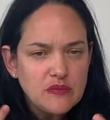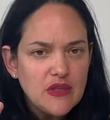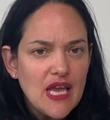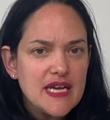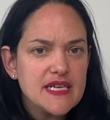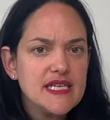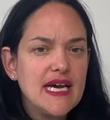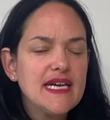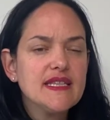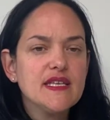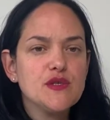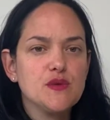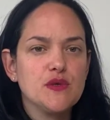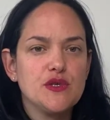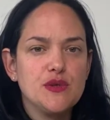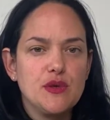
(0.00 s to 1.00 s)
A diet that's
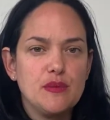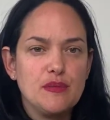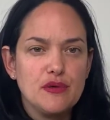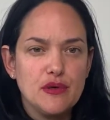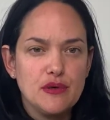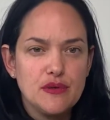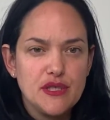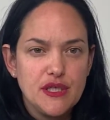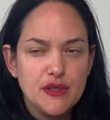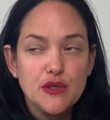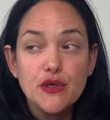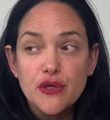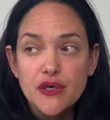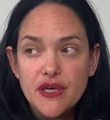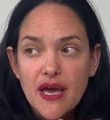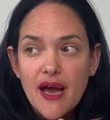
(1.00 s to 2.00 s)
richer in protein
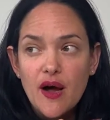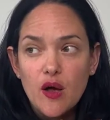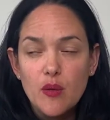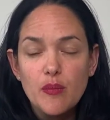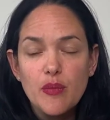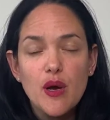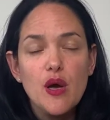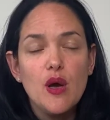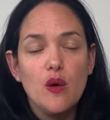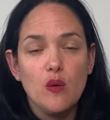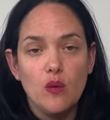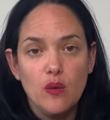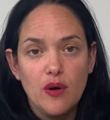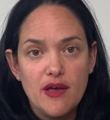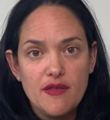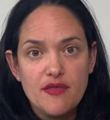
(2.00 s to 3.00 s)
could help
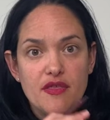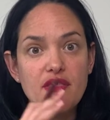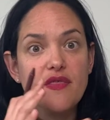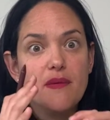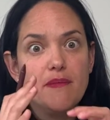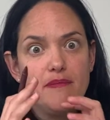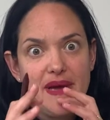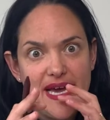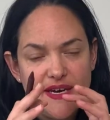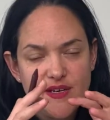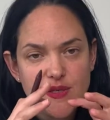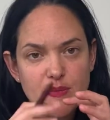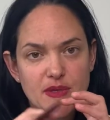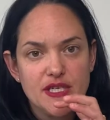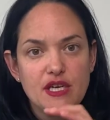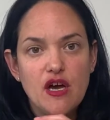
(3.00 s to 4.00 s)
with the
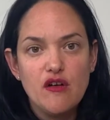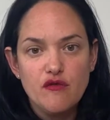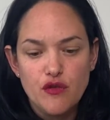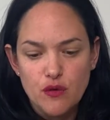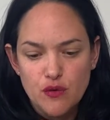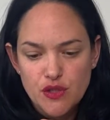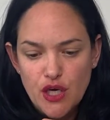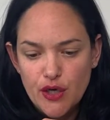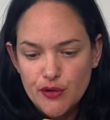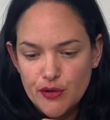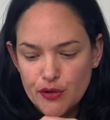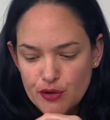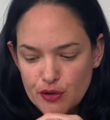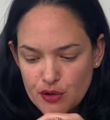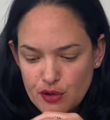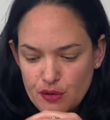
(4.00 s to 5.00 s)
management of those hunger
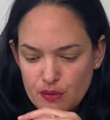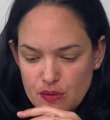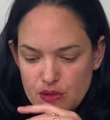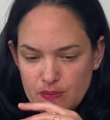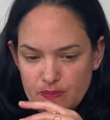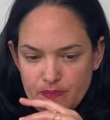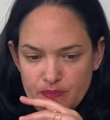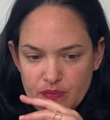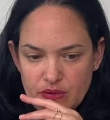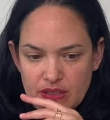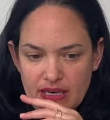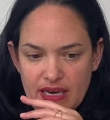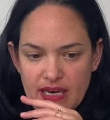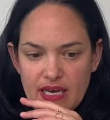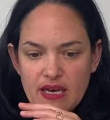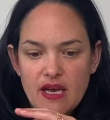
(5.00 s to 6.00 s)
cues.
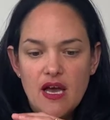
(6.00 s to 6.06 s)
Okay.